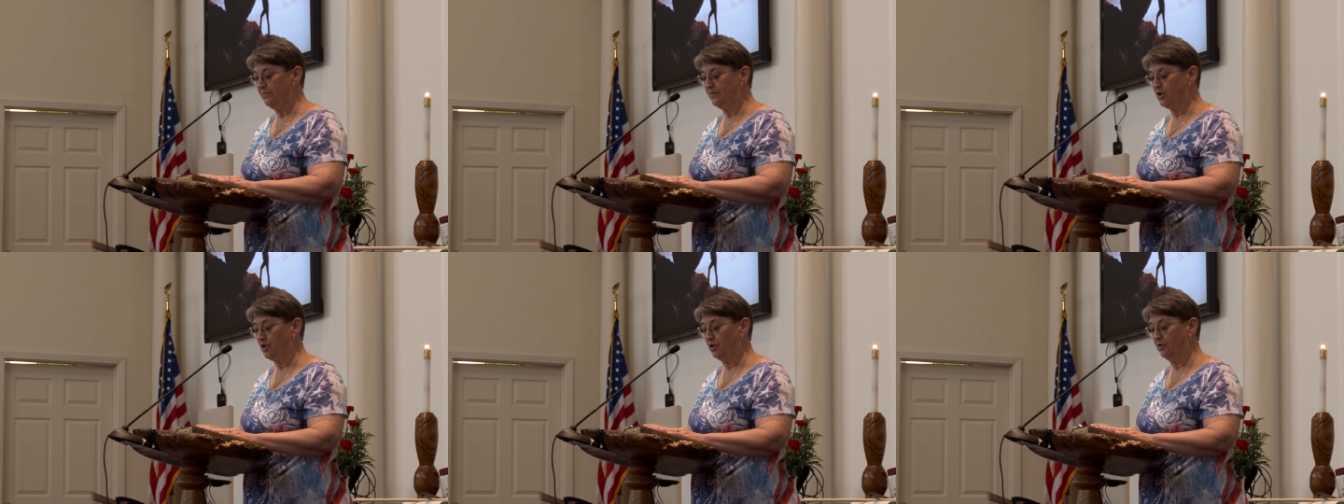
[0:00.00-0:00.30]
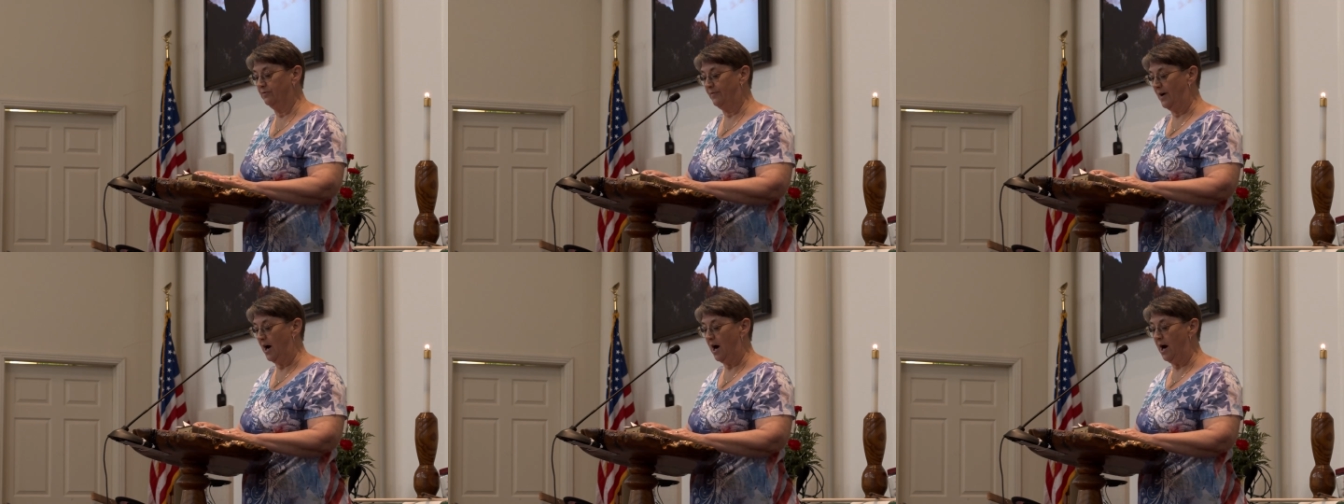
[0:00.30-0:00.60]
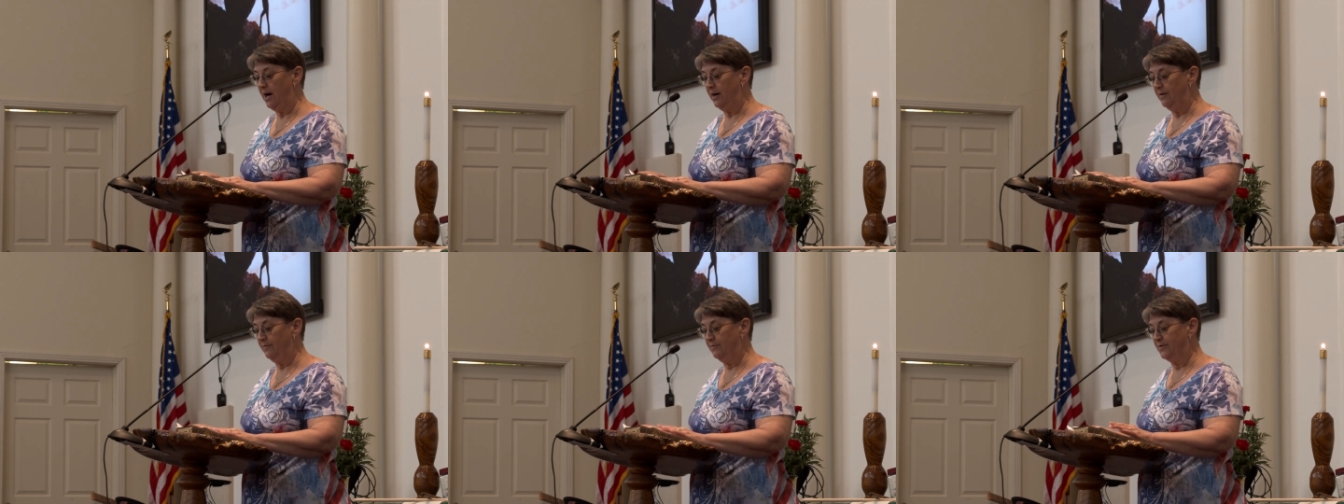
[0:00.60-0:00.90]

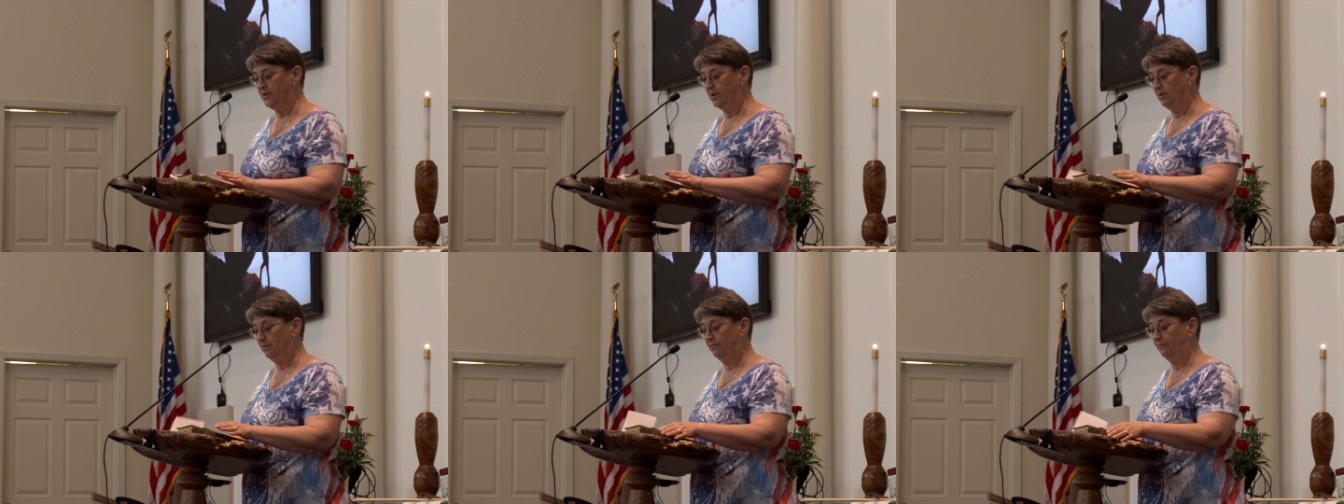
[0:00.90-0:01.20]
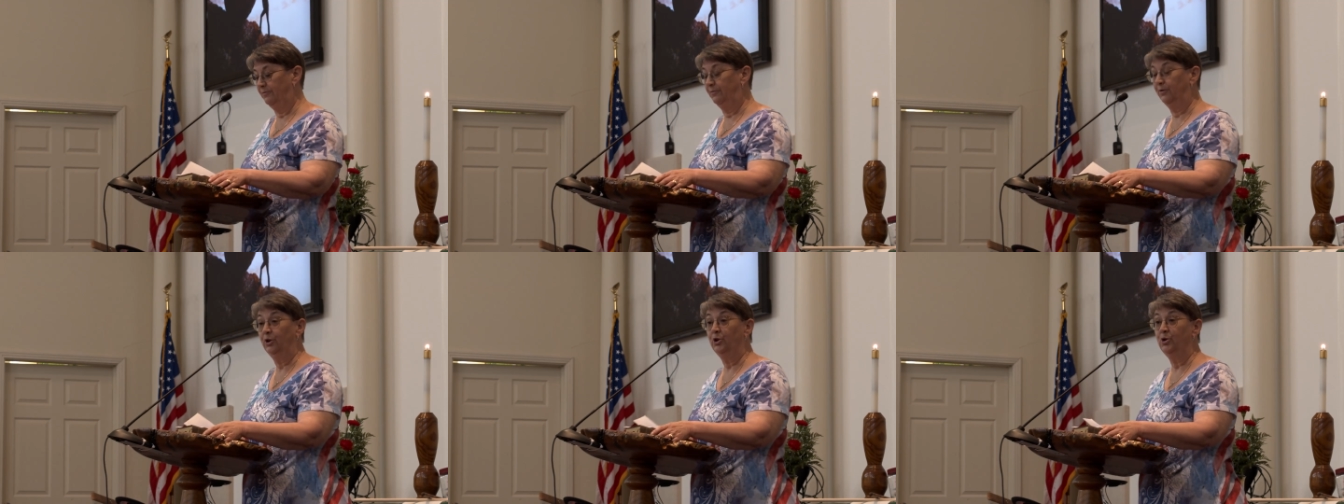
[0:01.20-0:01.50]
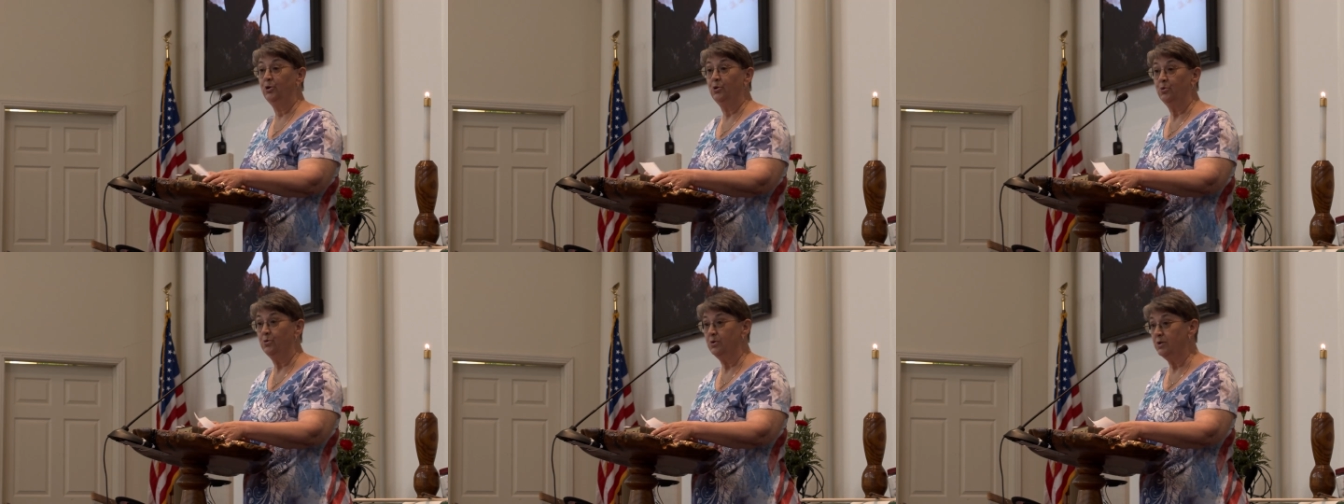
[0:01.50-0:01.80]
survived
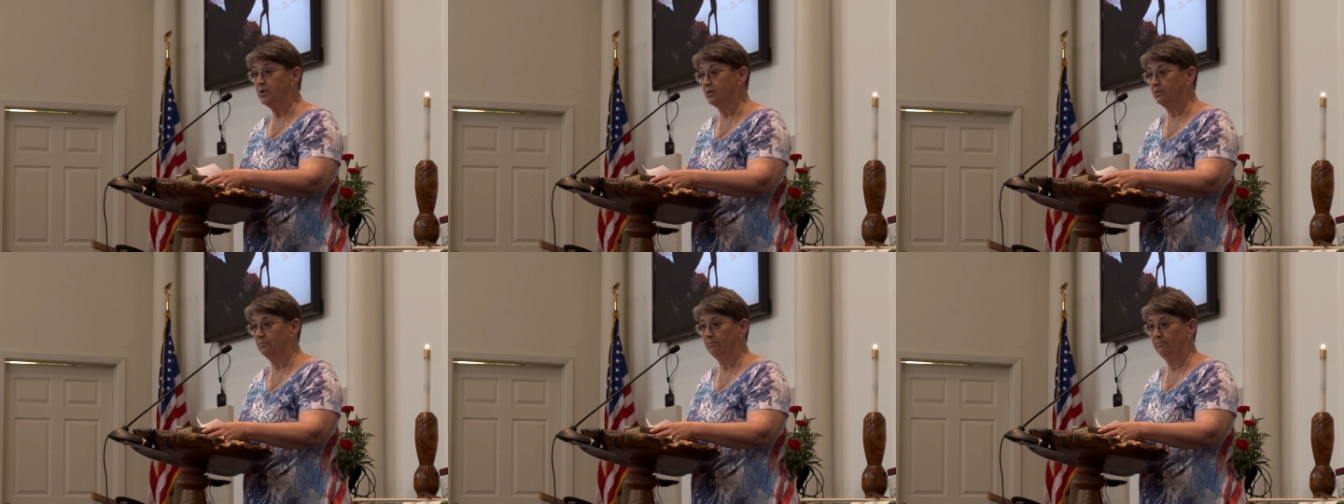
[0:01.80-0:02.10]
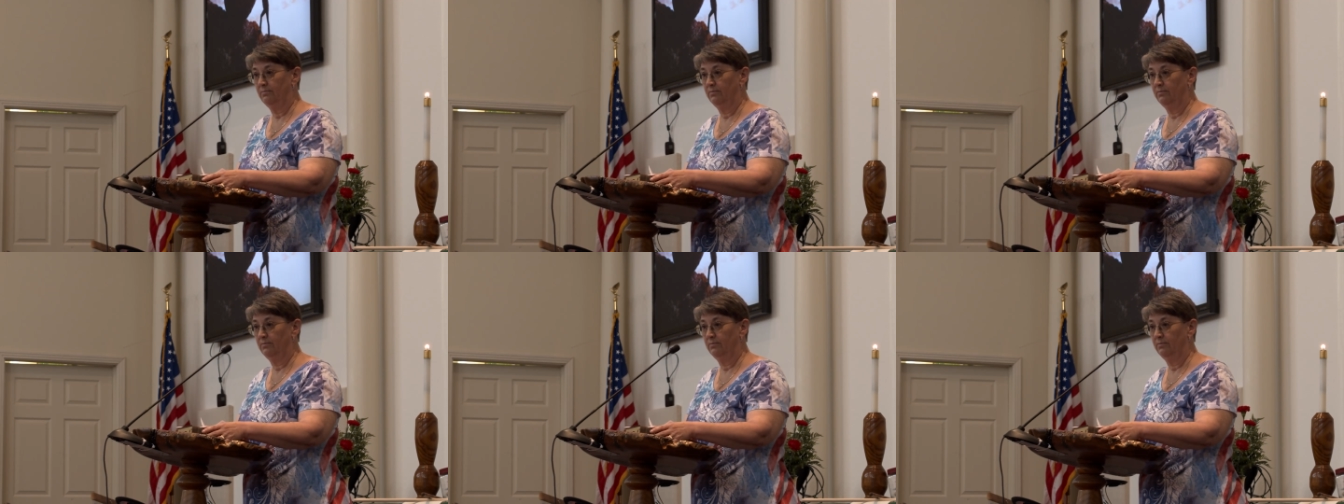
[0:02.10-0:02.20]
flus,